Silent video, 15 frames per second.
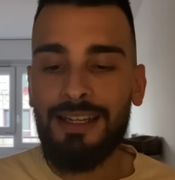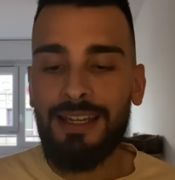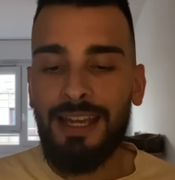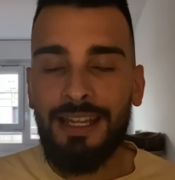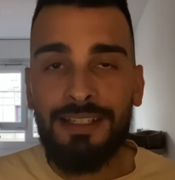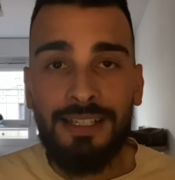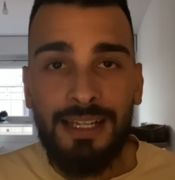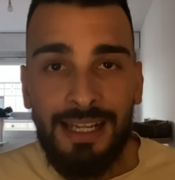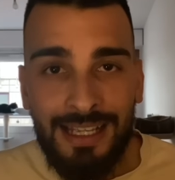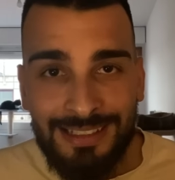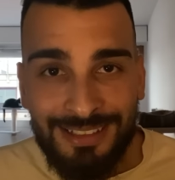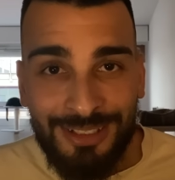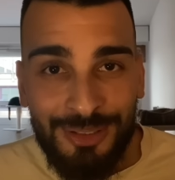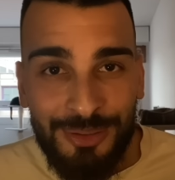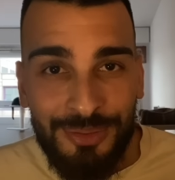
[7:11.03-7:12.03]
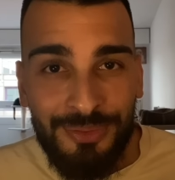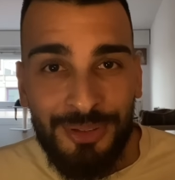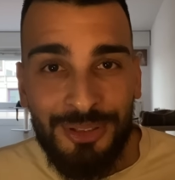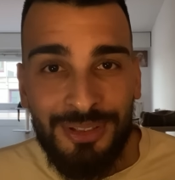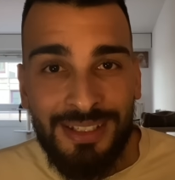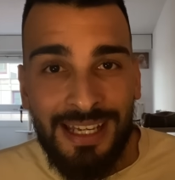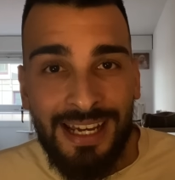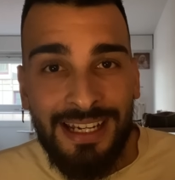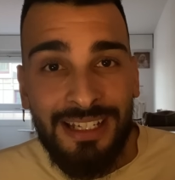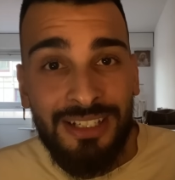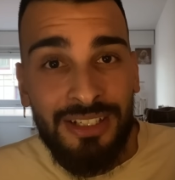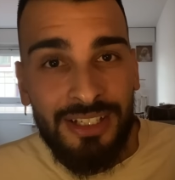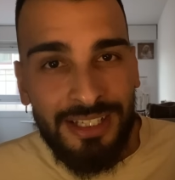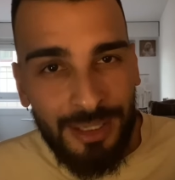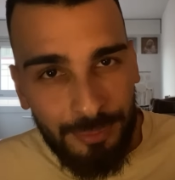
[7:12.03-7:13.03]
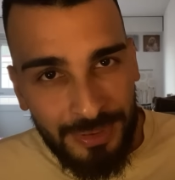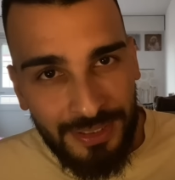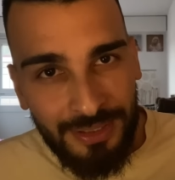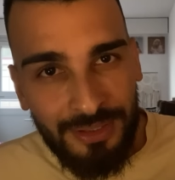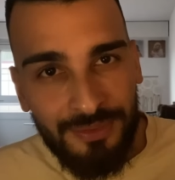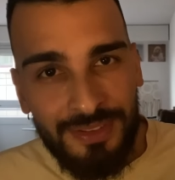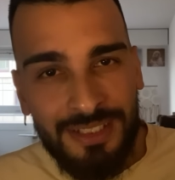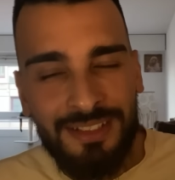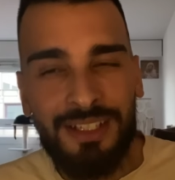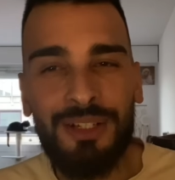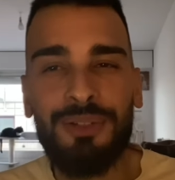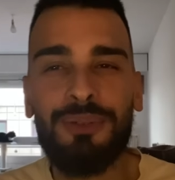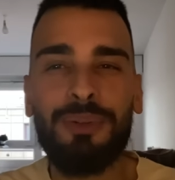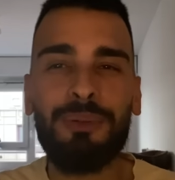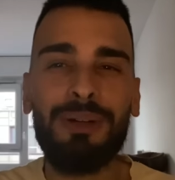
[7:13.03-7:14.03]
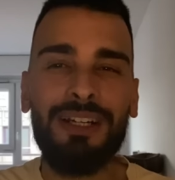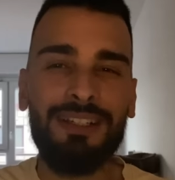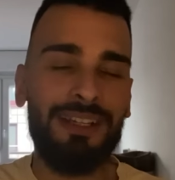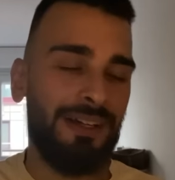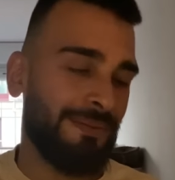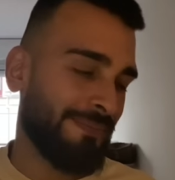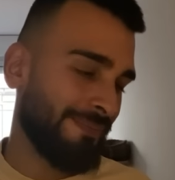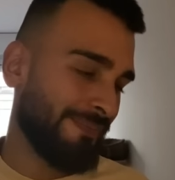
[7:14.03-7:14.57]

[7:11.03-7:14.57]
And the last clue for today, the capital of this country right now.